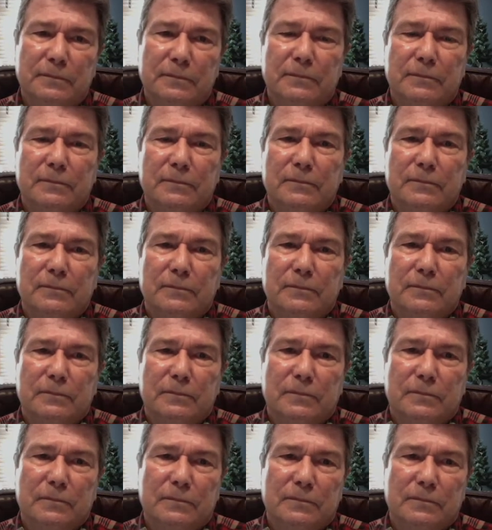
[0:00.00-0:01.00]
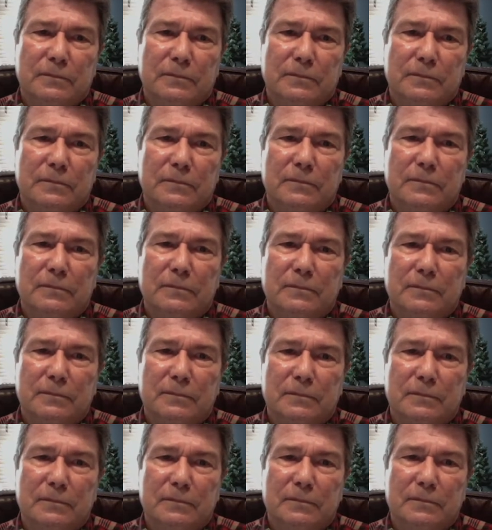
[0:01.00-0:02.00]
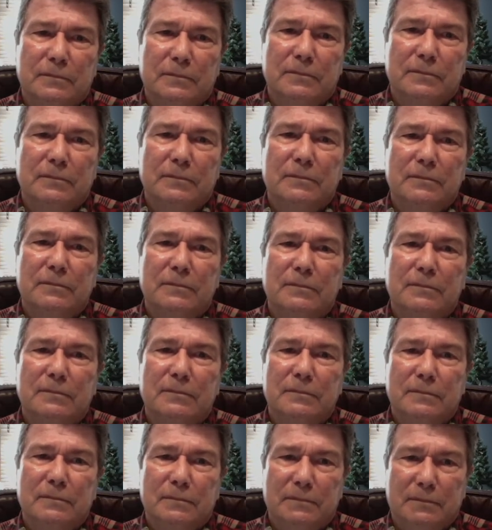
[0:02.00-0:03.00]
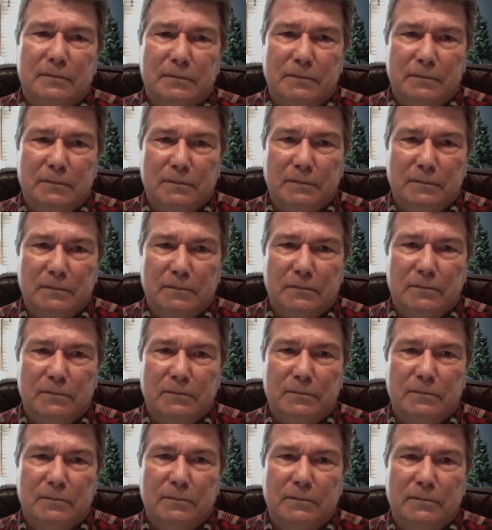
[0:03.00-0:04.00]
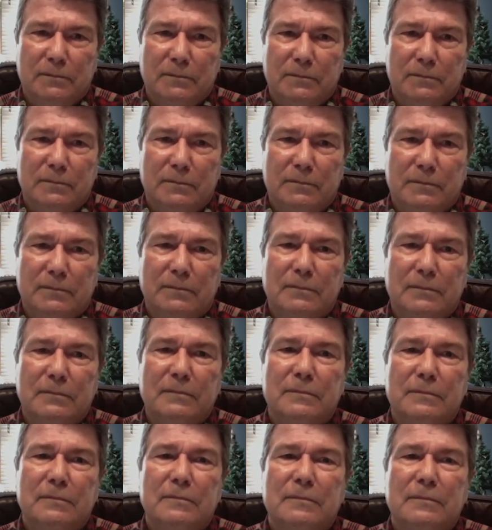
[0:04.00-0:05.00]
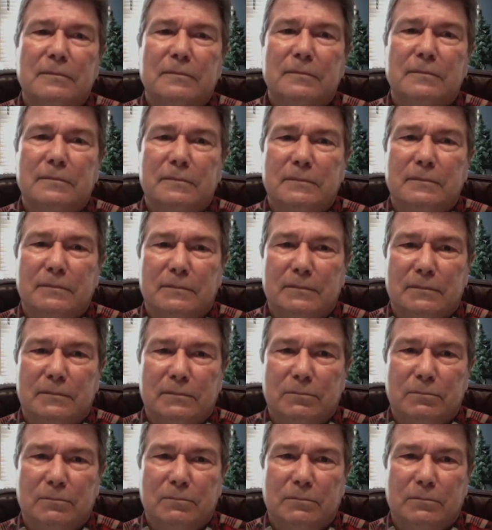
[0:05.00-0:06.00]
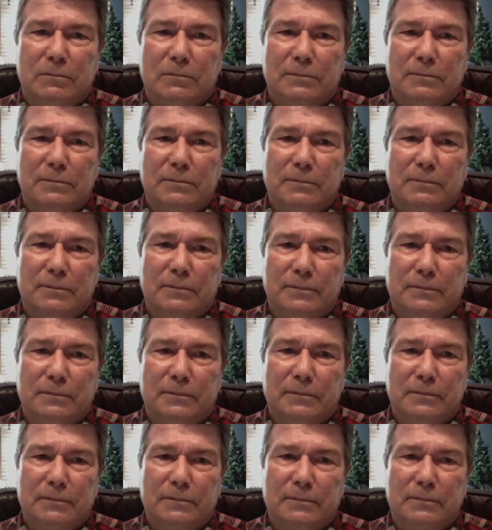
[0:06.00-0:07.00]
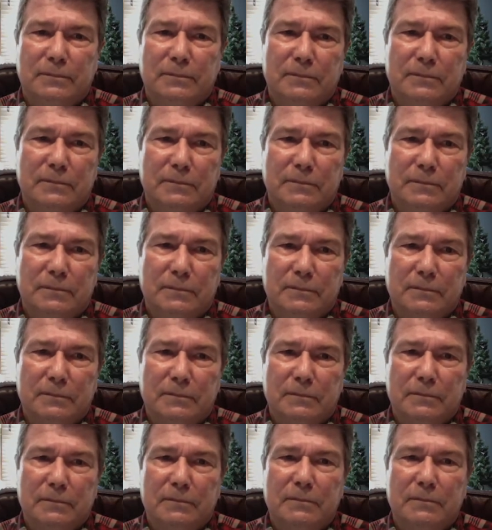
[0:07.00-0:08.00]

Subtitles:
This person isn't speaking.